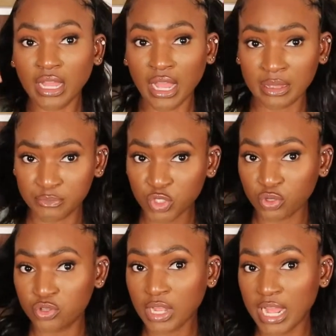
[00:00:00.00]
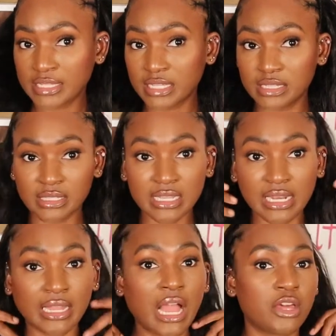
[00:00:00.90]
I'm sure you guys can see
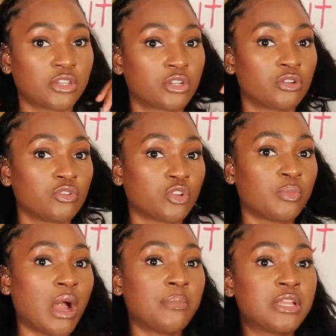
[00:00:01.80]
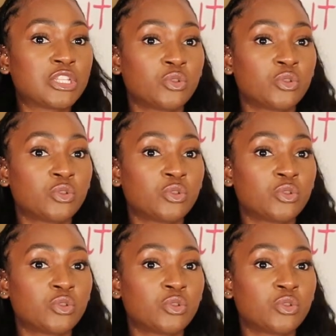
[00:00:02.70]
like how the curls are popping.